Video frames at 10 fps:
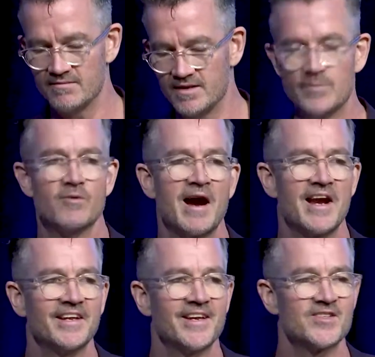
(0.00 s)

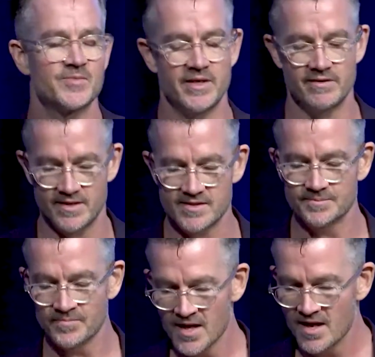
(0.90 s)
liberating experience.
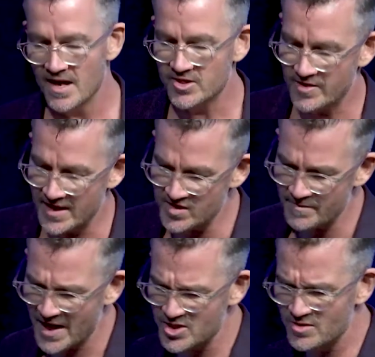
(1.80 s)
A
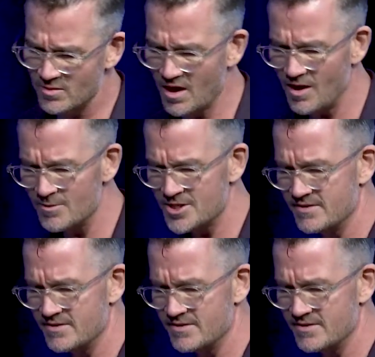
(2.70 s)
transformational culture